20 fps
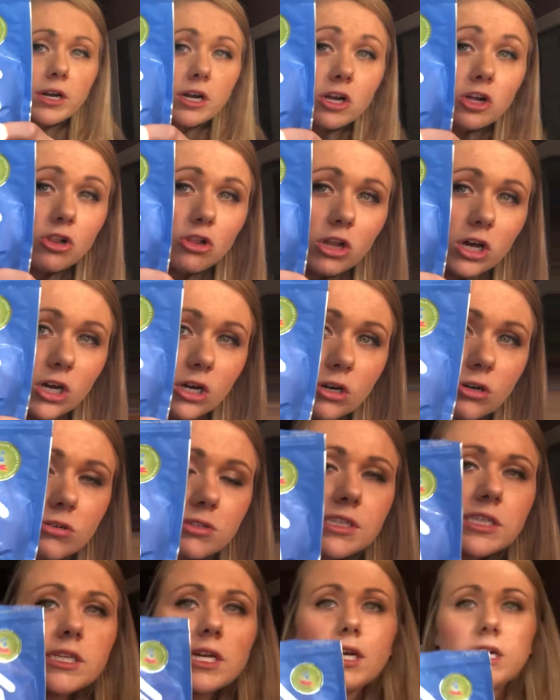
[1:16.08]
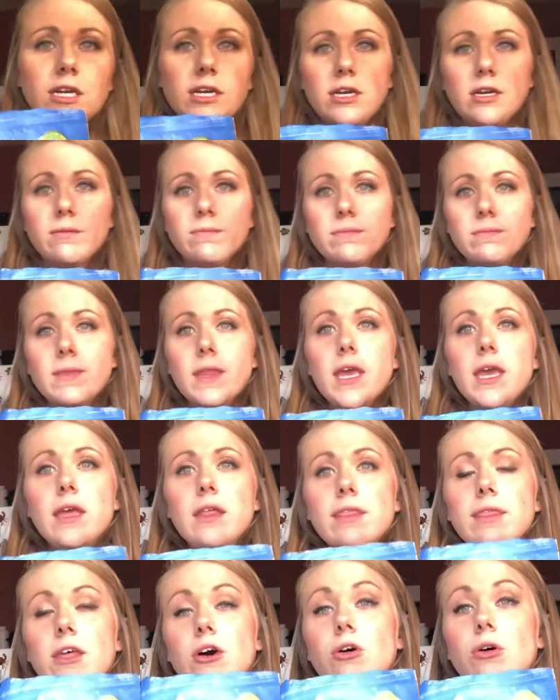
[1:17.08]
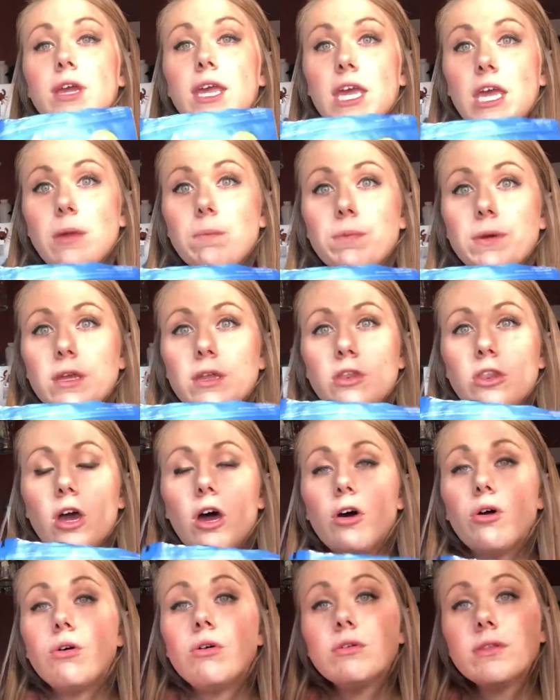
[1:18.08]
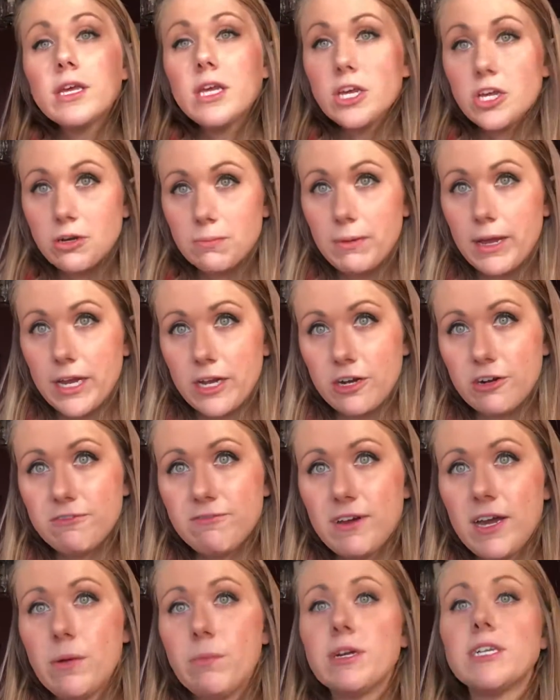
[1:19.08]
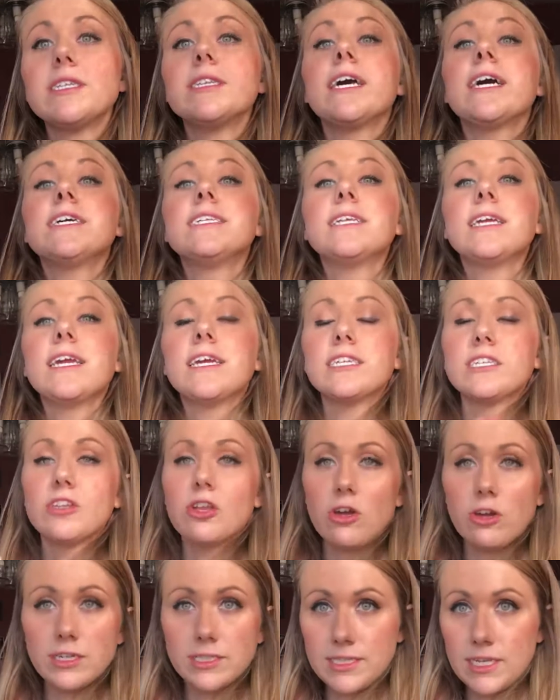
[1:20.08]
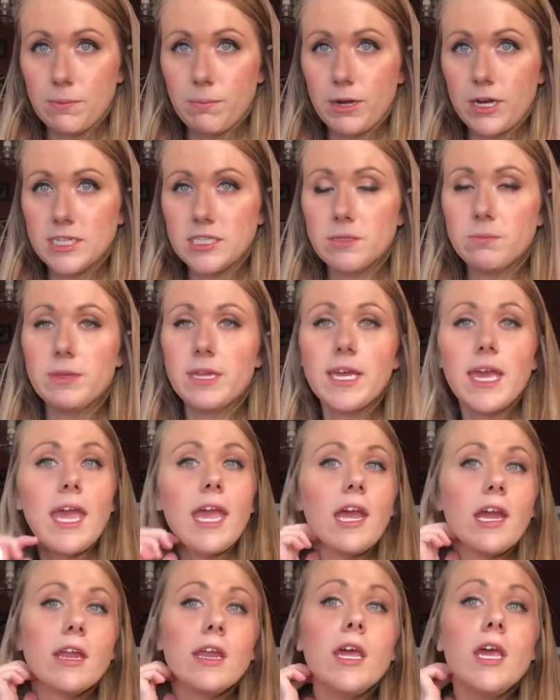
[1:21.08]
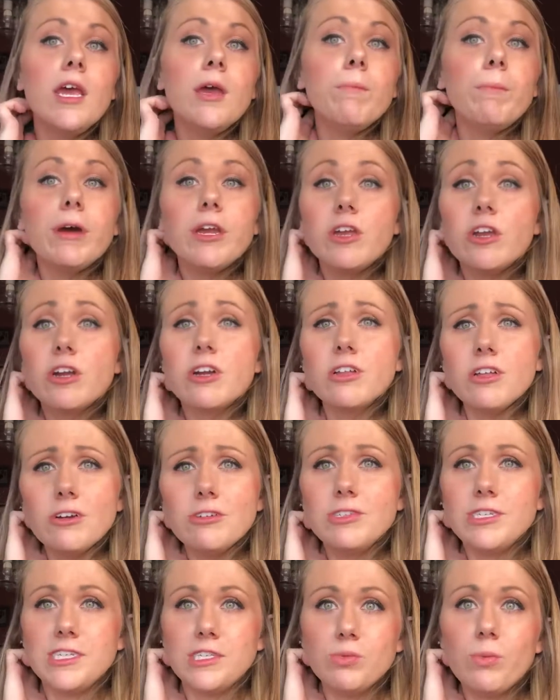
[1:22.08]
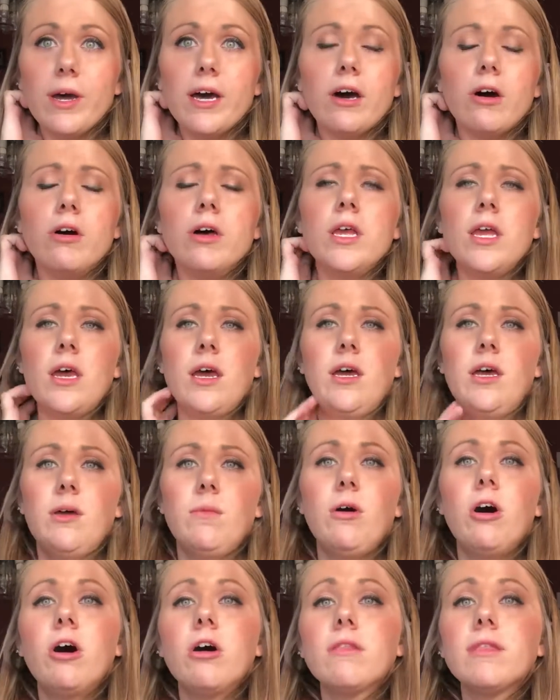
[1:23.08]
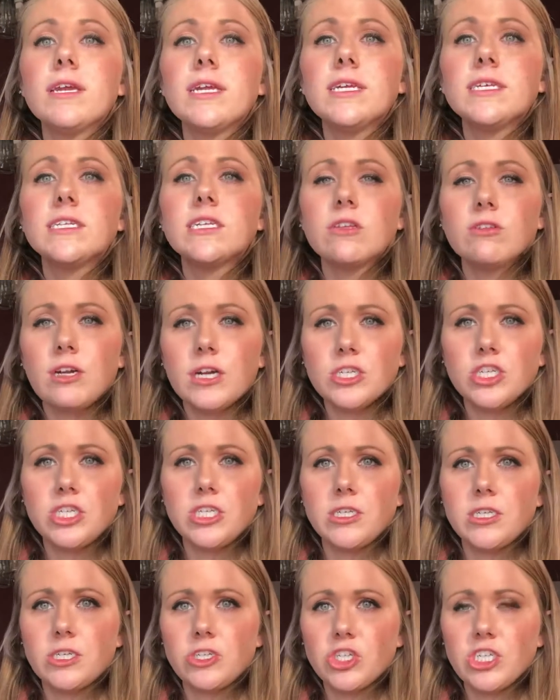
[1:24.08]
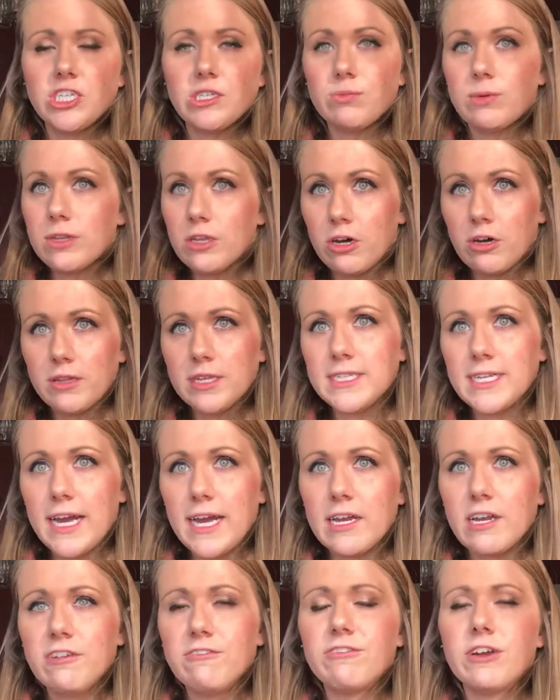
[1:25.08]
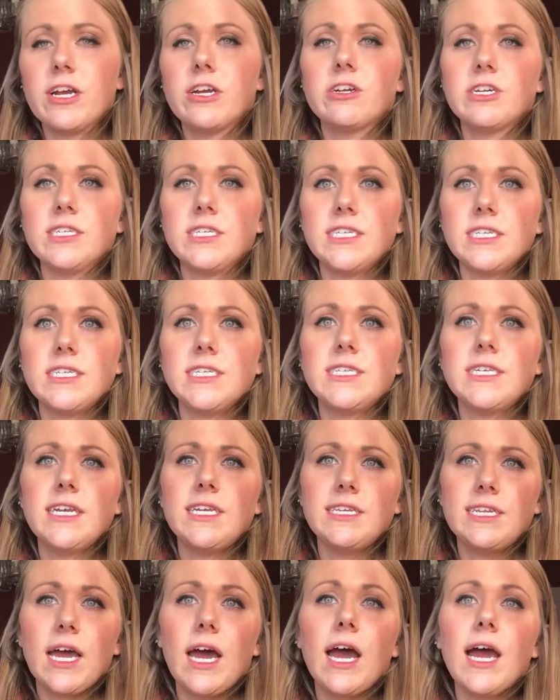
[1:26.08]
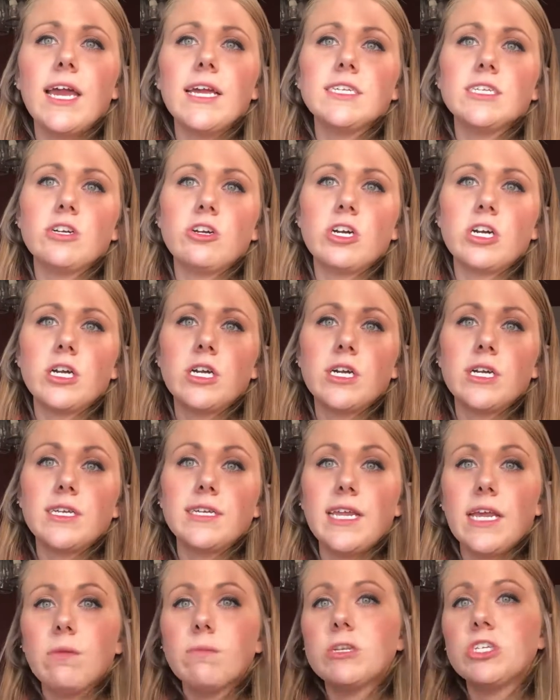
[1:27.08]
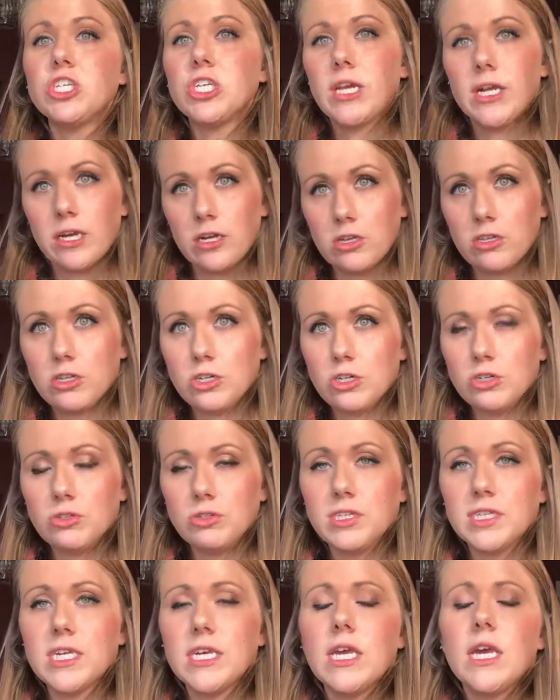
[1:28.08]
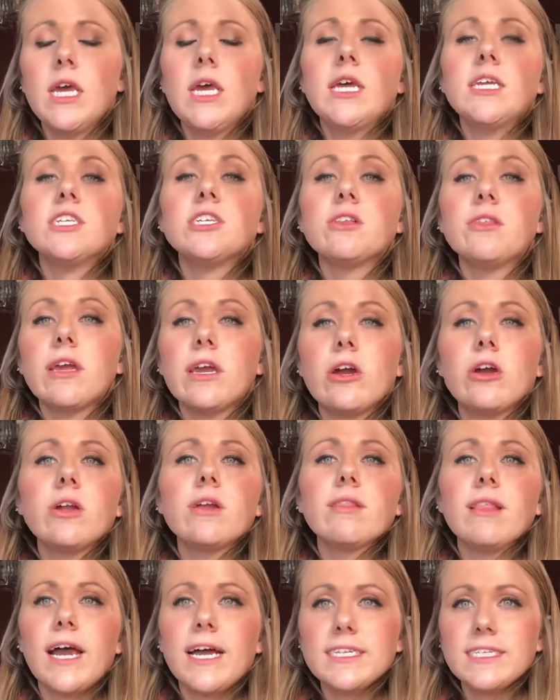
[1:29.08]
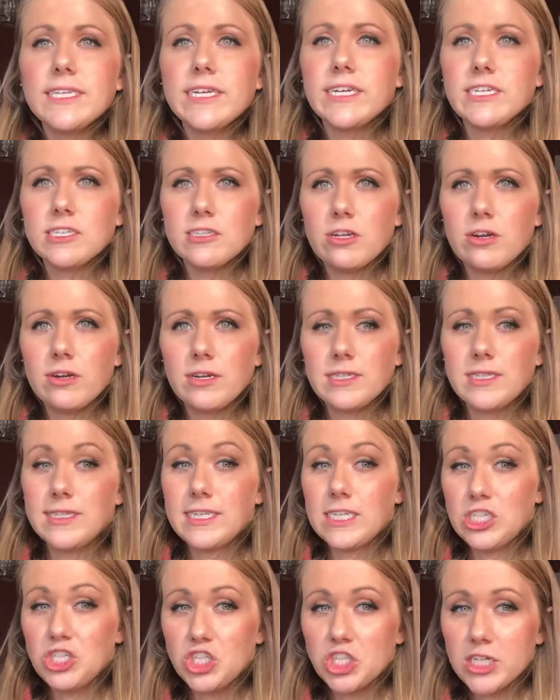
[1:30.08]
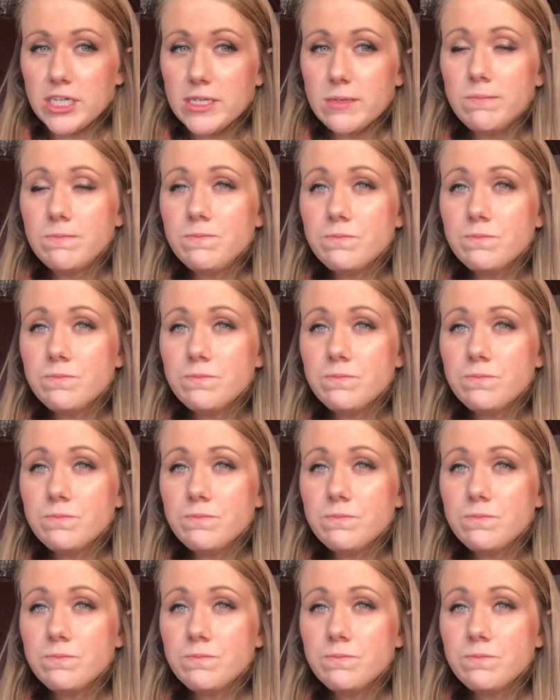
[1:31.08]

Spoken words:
clothes. They'll keep not only your microfibers lasting as long as they possibly can, but your clothes as well. All these laundry detergents with all these added fragrances and dyes are damaging our clothes, so they aren't lasting as long as they should.